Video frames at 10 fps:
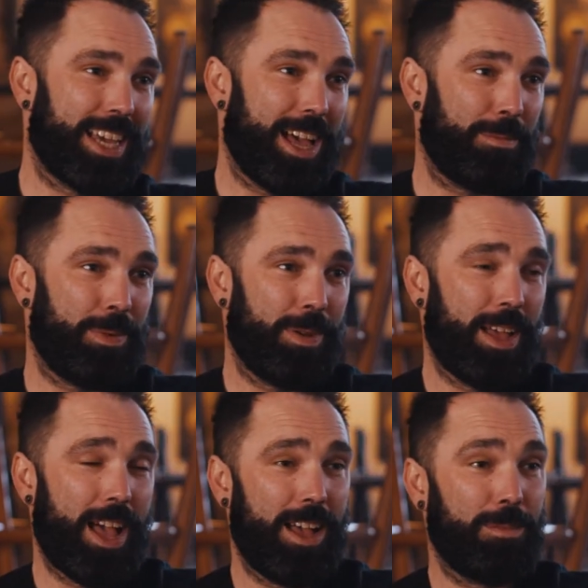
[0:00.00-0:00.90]
Tap,
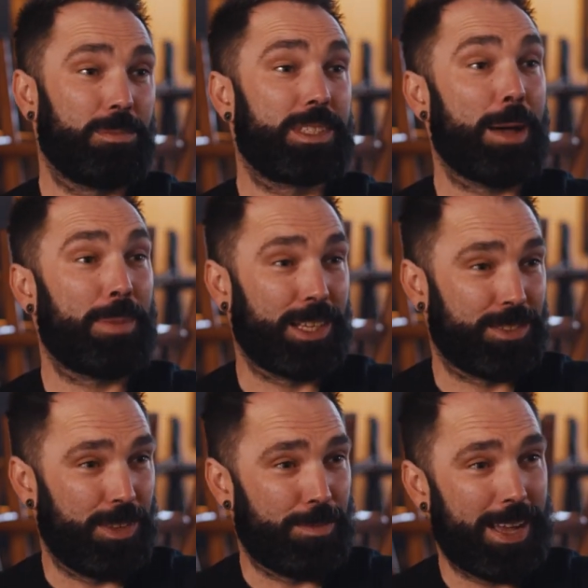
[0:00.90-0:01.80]
tap house
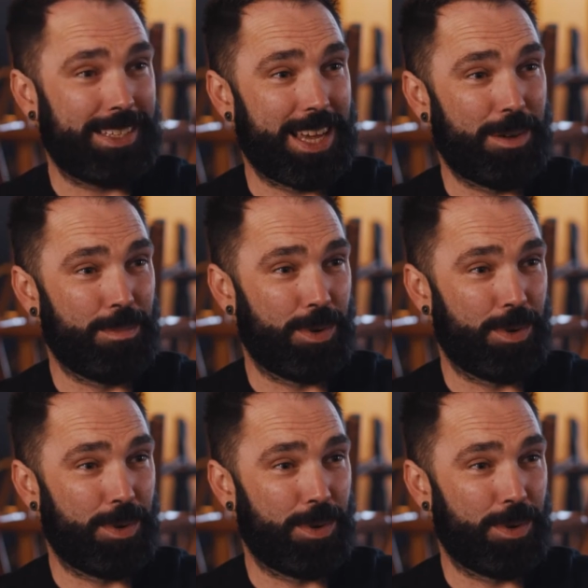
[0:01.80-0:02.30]
for the Beartown